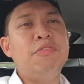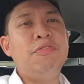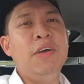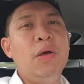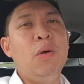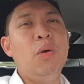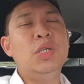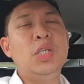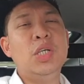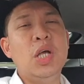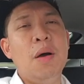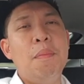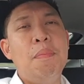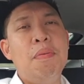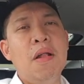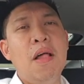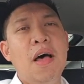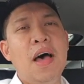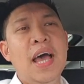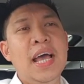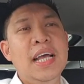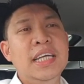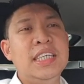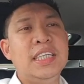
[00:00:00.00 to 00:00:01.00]
fee also
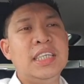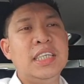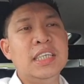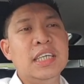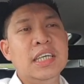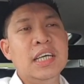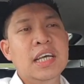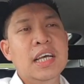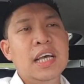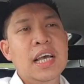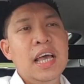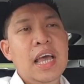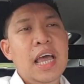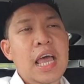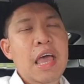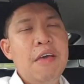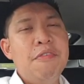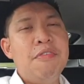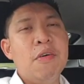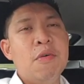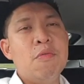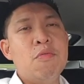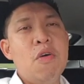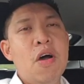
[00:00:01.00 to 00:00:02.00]
applies
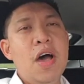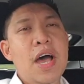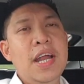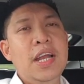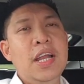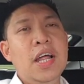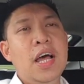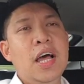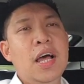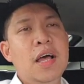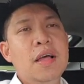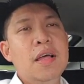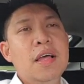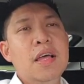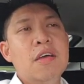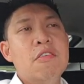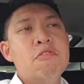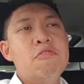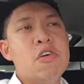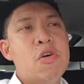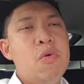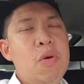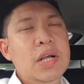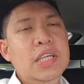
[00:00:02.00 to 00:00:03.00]
if a rider
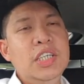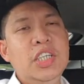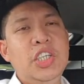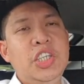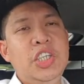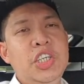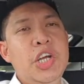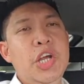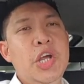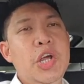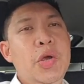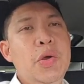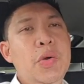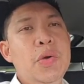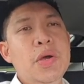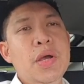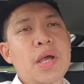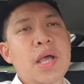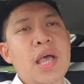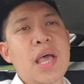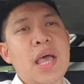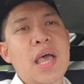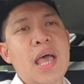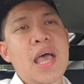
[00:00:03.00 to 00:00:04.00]
requests you
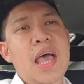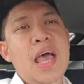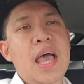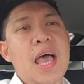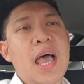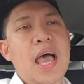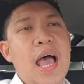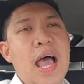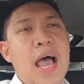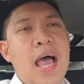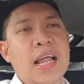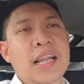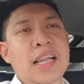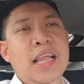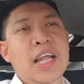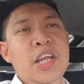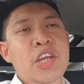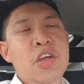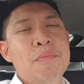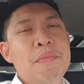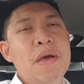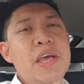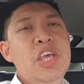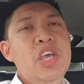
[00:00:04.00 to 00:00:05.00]
and then
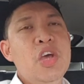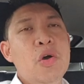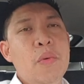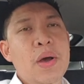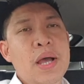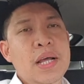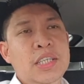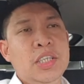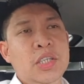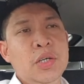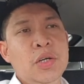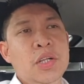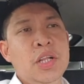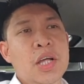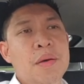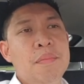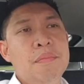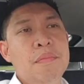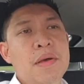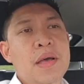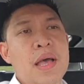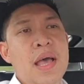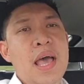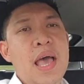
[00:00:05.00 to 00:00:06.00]
you make your way to
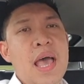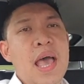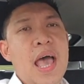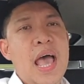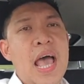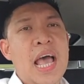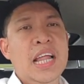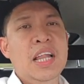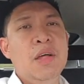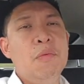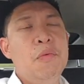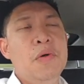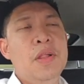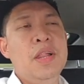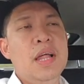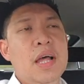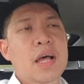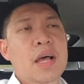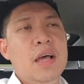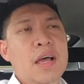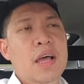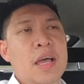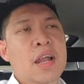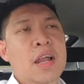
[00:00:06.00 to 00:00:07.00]
them,
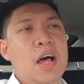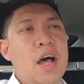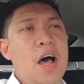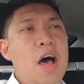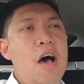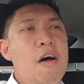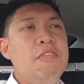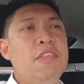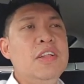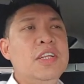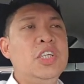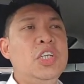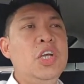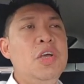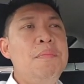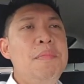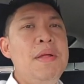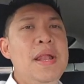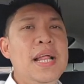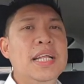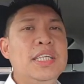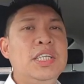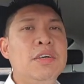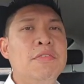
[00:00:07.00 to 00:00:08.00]
and after 2
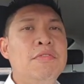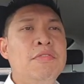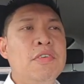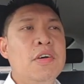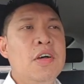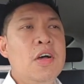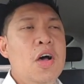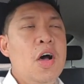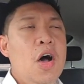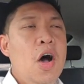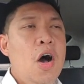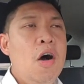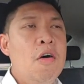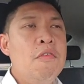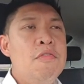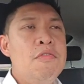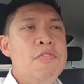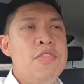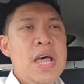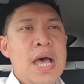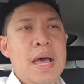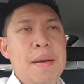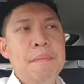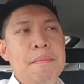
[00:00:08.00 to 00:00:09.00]
minutes of
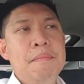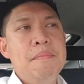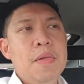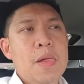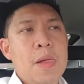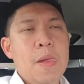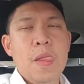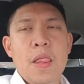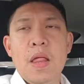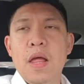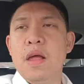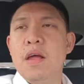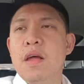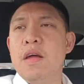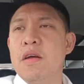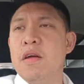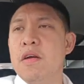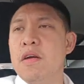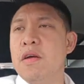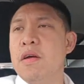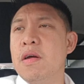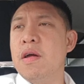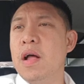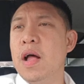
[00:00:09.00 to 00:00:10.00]
them
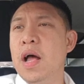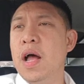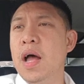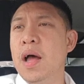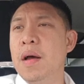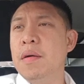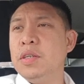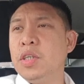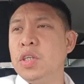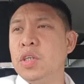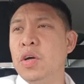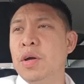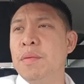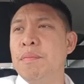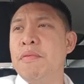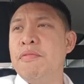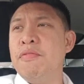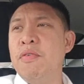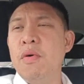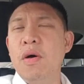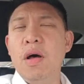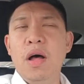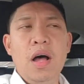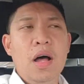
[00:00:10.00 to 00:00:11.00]

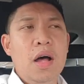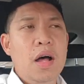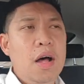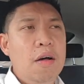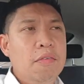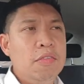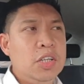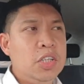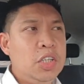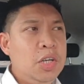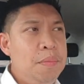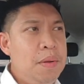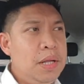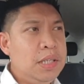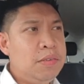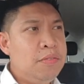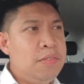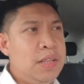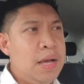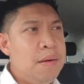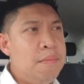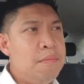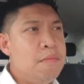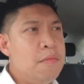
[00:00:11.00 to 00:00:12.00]
after 2 minutes
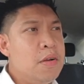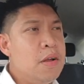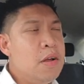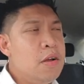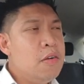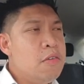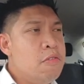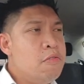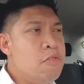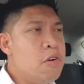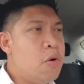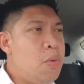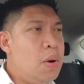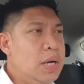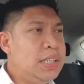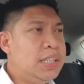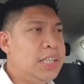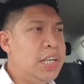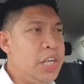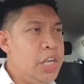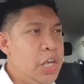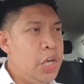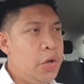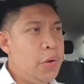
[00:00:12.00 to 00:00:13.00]
of them
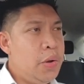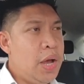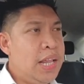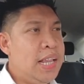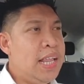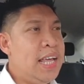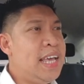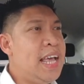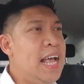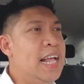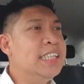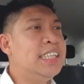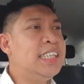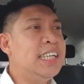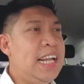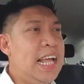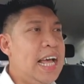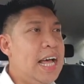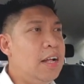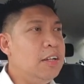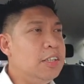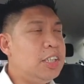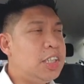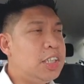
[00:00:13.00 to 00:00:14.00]
requesting you and they cancel
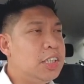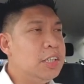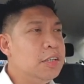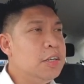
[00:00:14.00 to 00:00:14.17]
out,